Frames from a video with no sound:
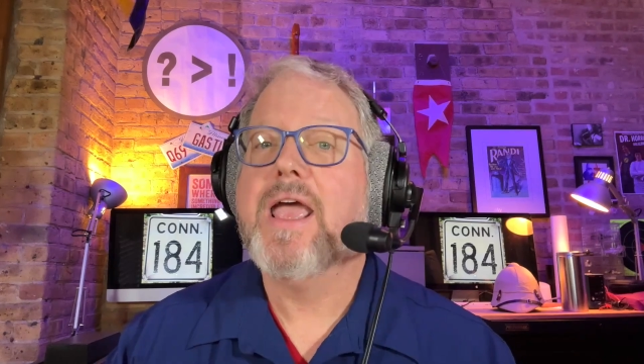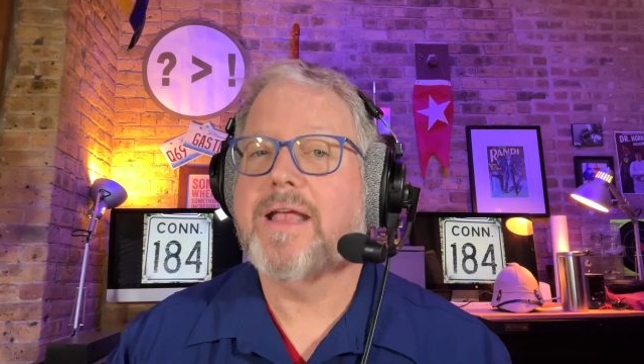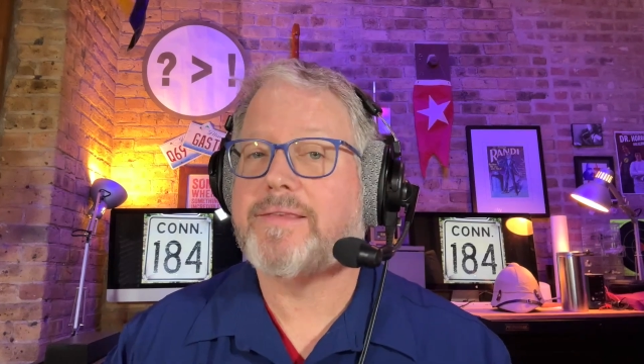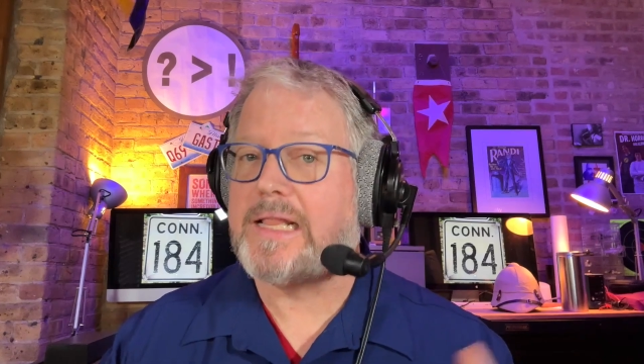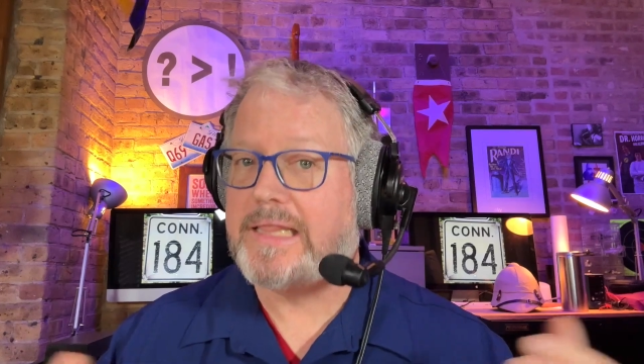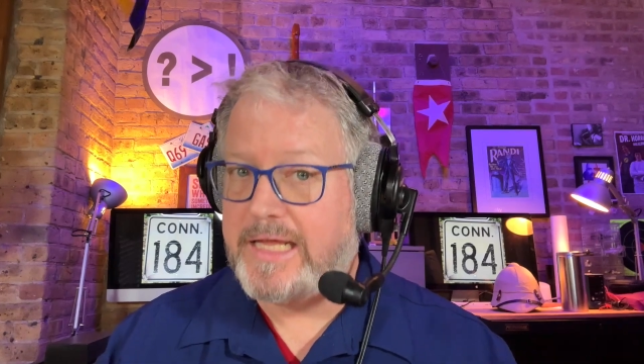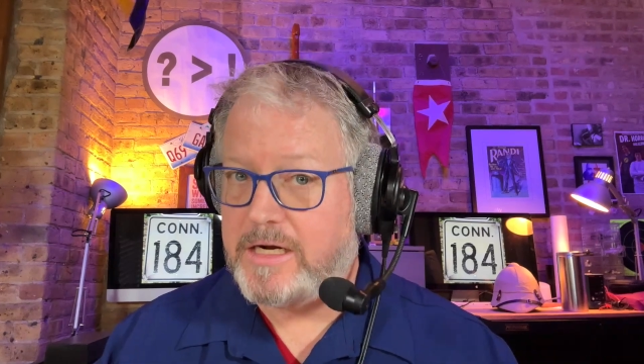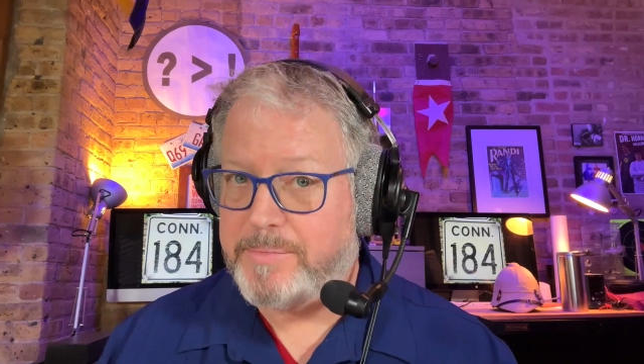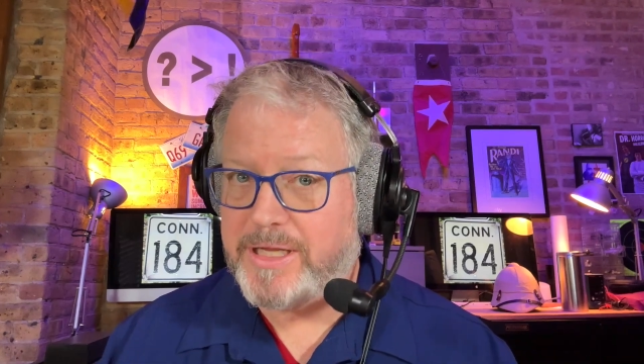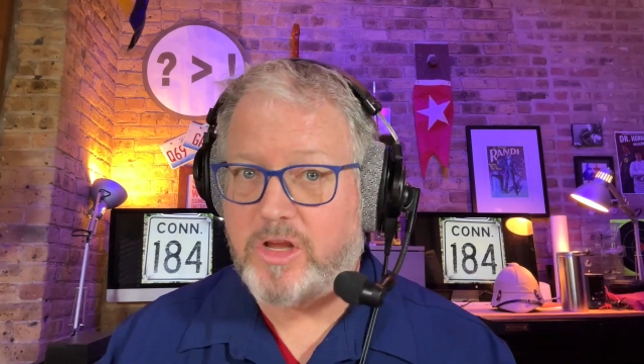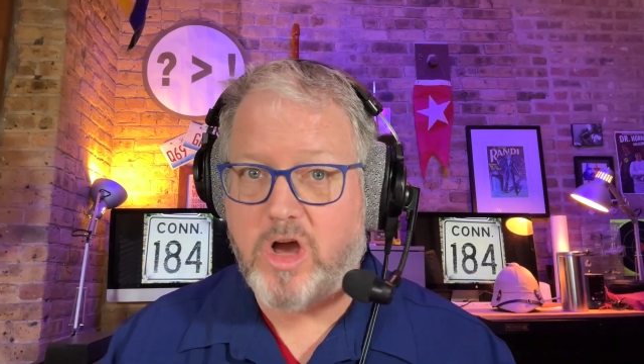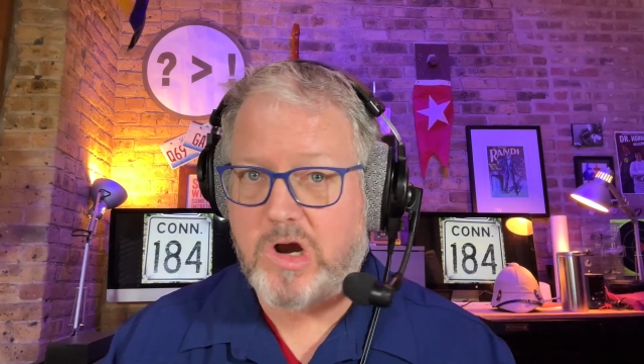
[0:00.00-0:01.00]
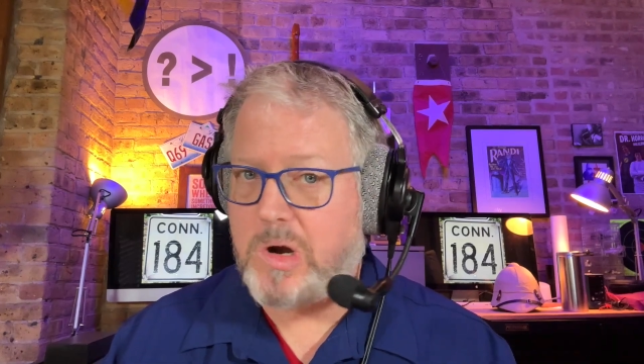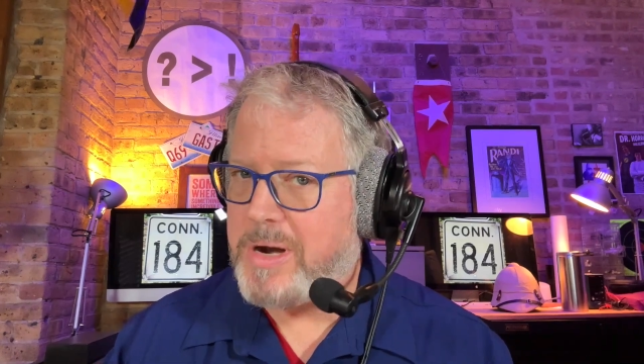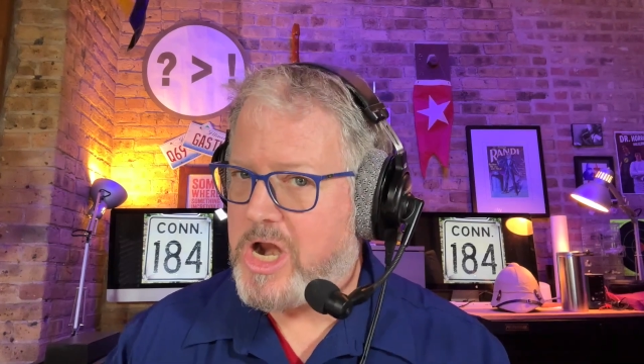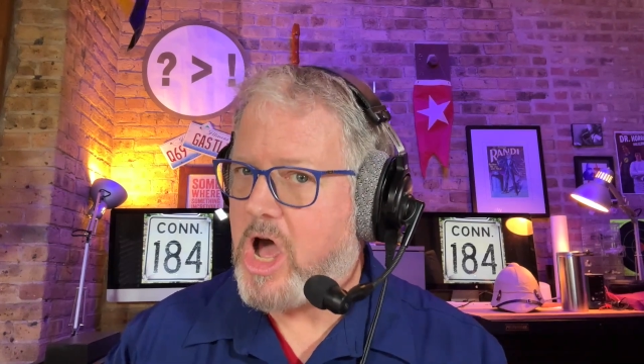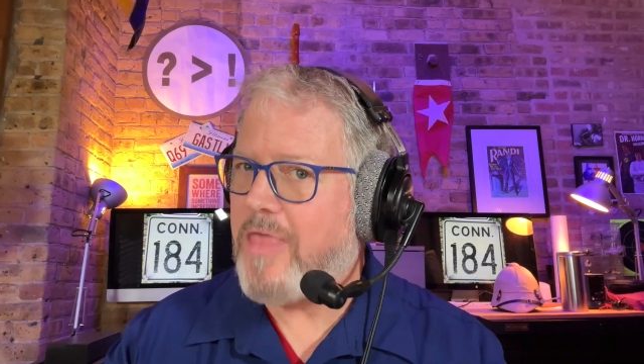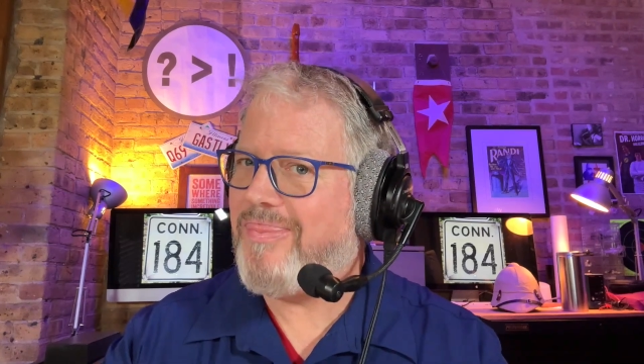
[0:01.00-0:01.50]
It's a little bit longer,
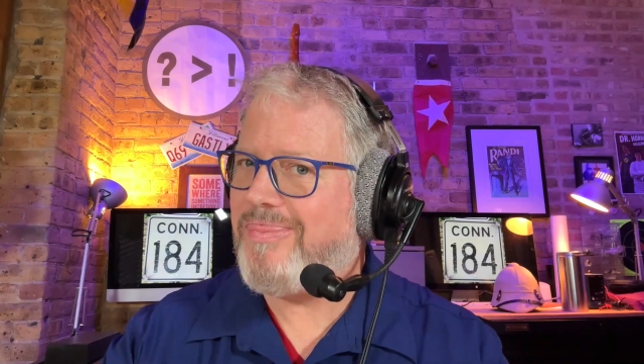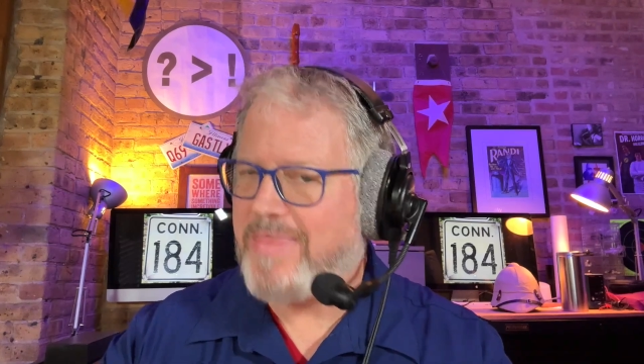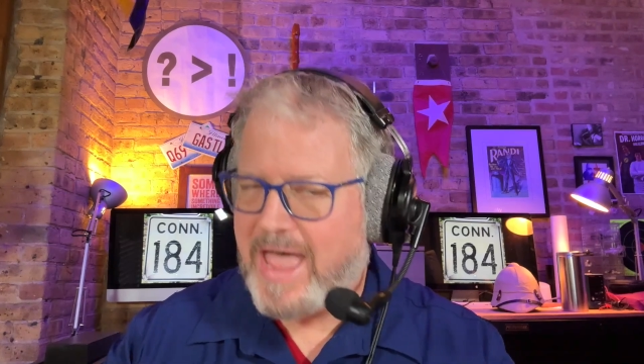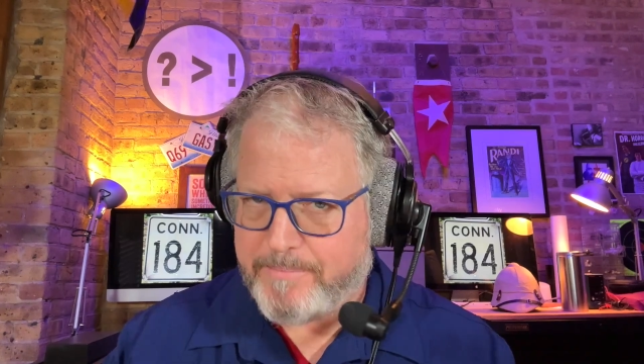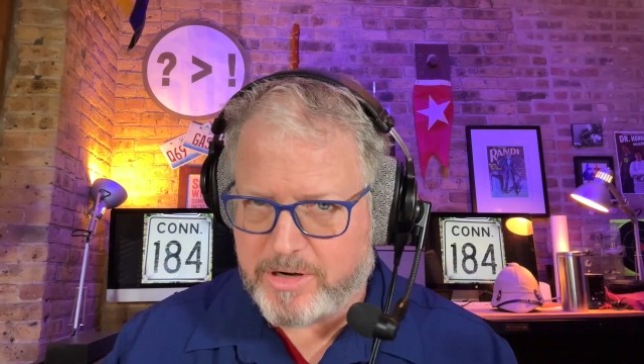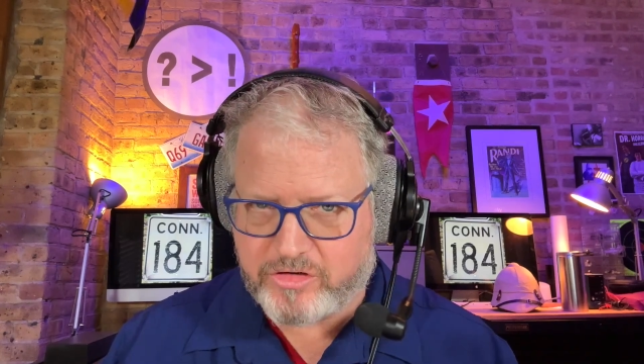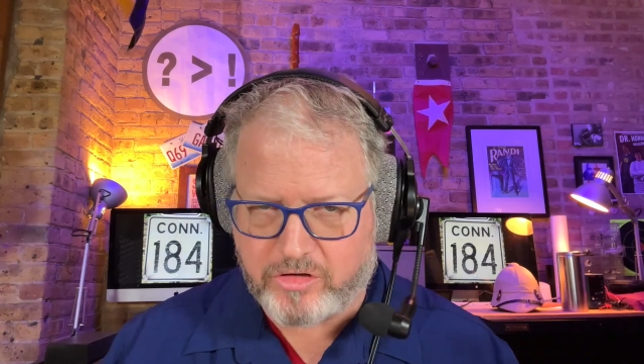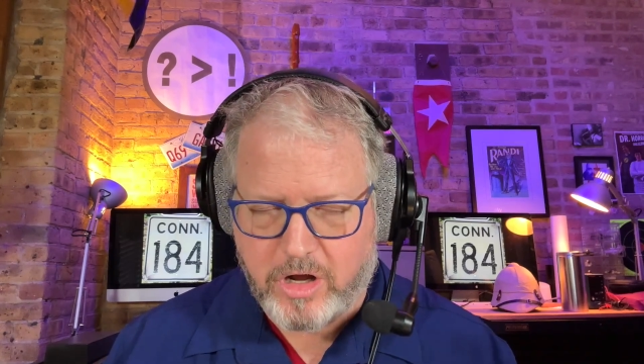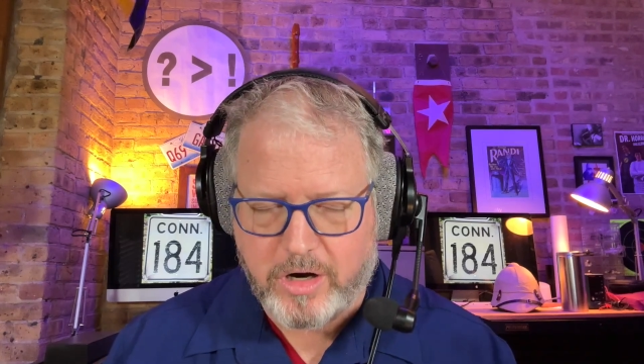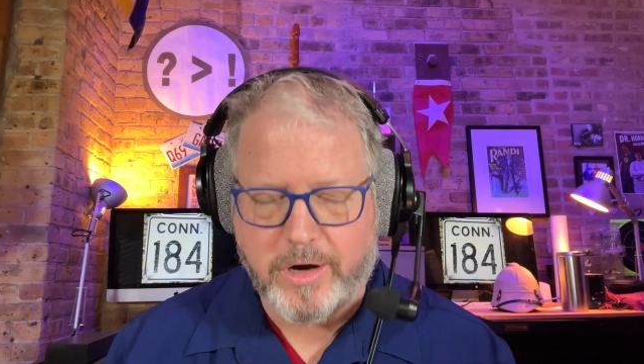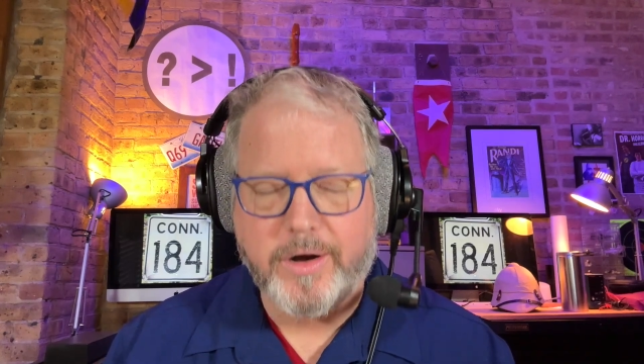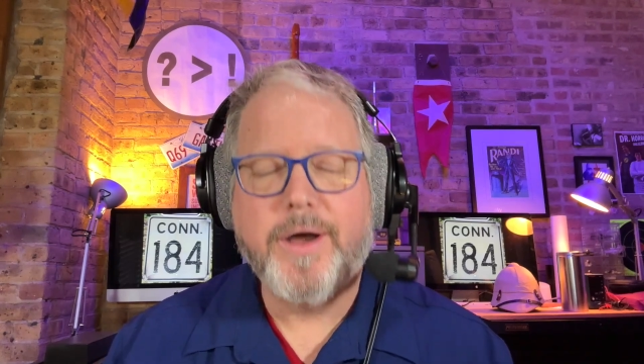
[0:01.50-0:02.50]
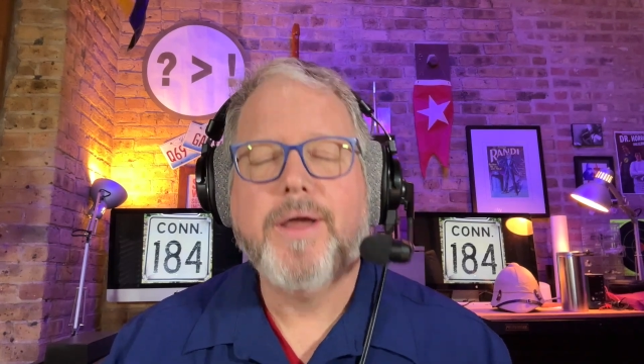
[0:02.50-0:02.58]
but not that much longer.